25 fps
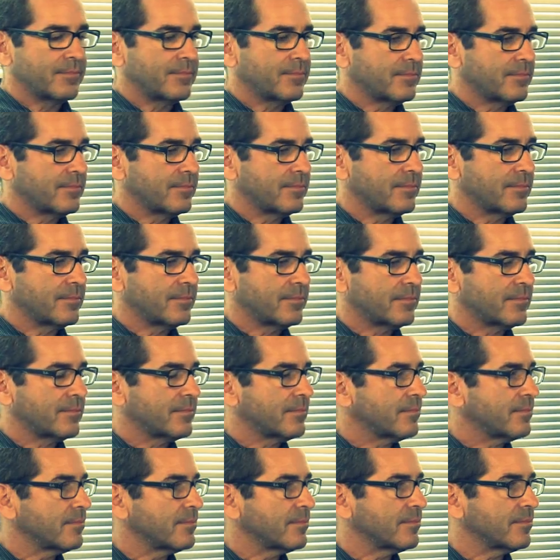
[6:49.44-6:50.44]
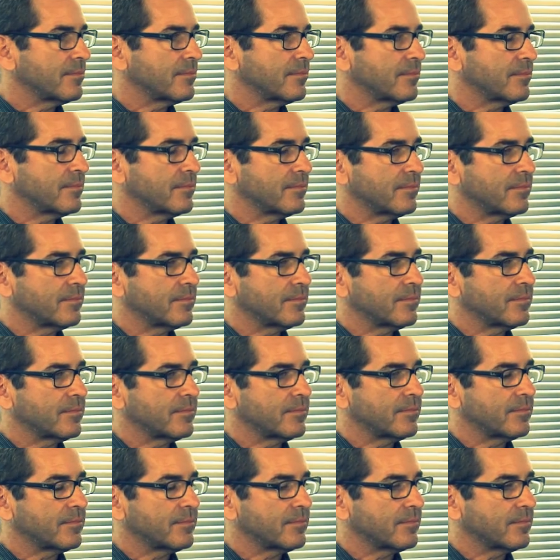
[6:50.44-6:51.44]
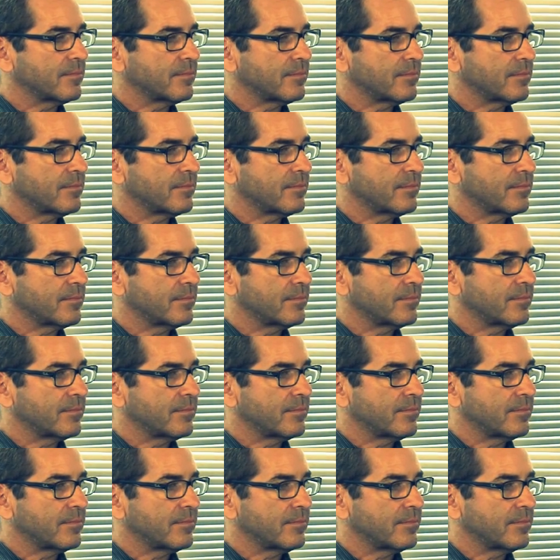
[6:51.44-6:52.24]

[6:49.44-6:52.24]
(not speaking)